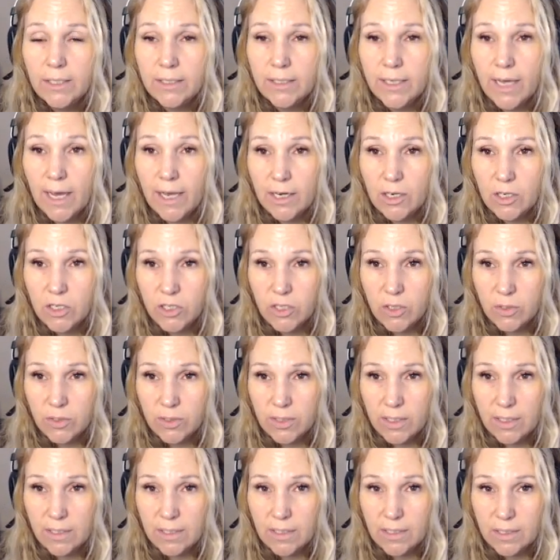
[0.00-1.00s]
Data
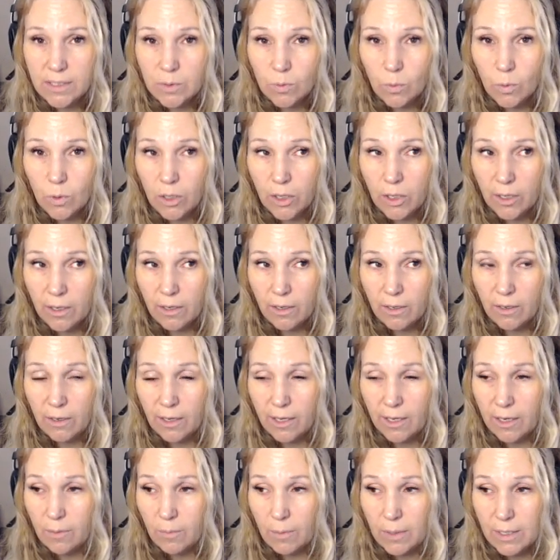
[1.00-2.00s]
shows that this work
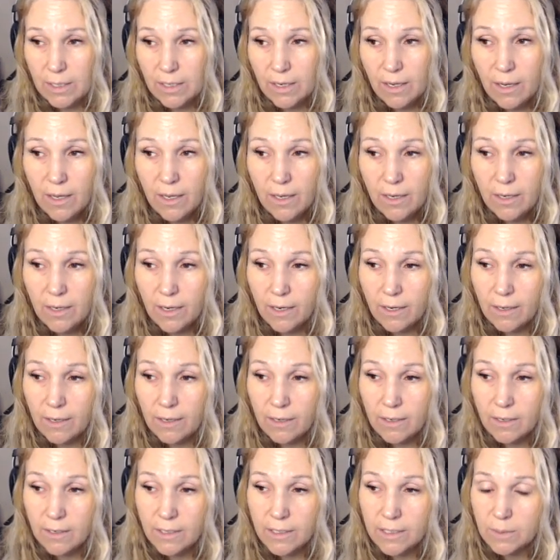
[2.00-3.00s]
can be done
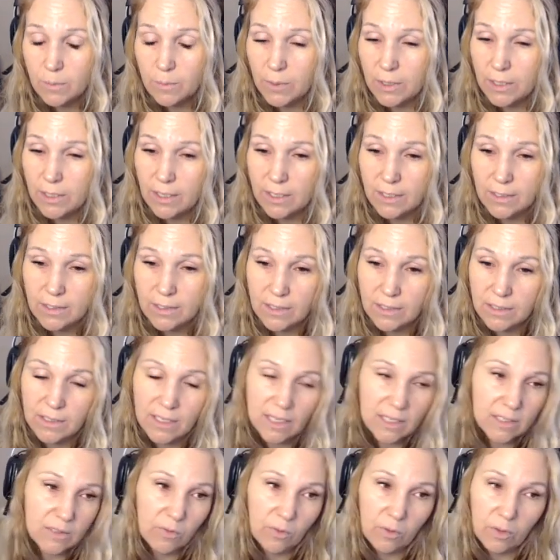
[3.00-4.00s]
and it's been done
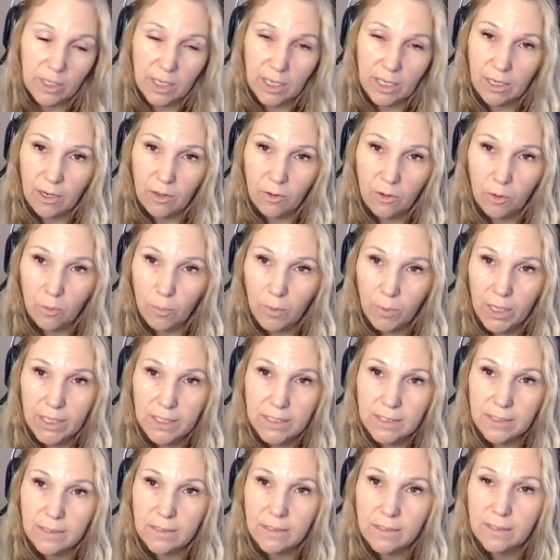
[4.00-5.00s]
successfully in other
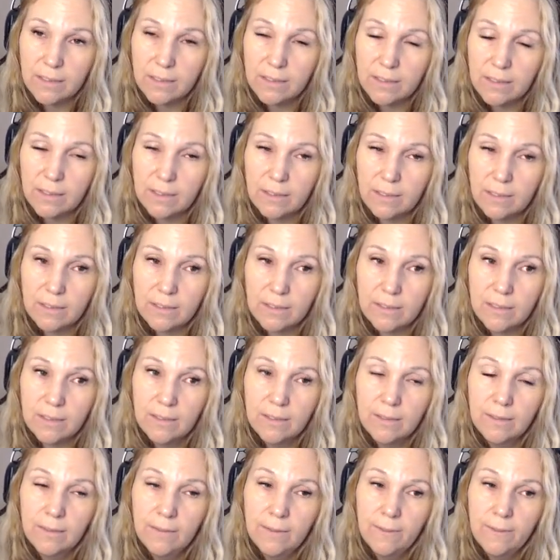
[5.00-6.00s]
places. And
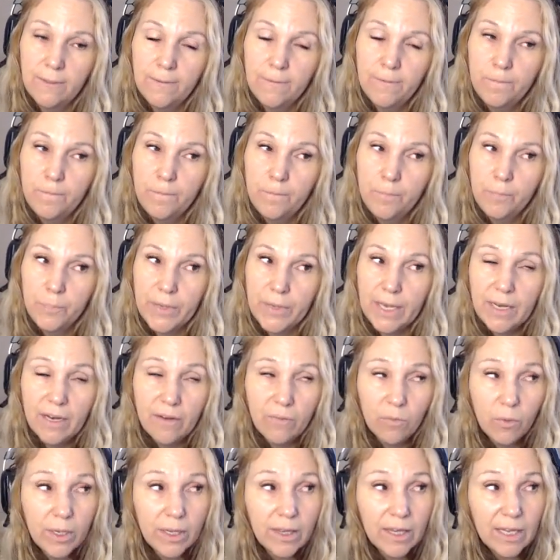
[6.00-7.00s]

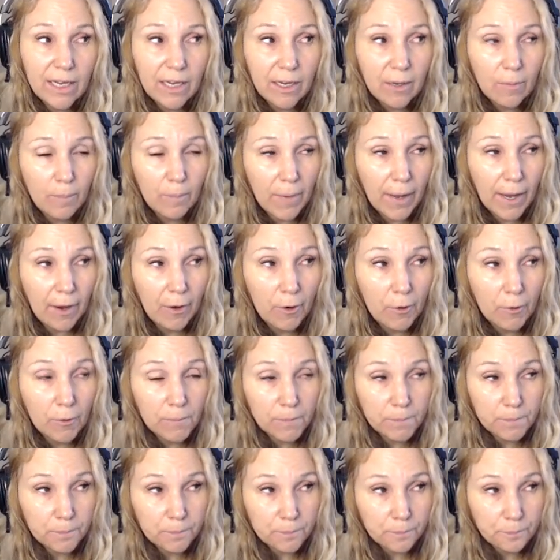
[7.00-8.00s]
if we think
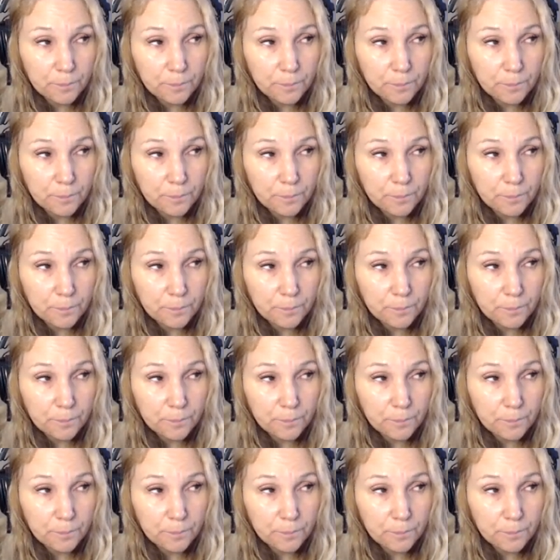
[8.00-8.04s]
about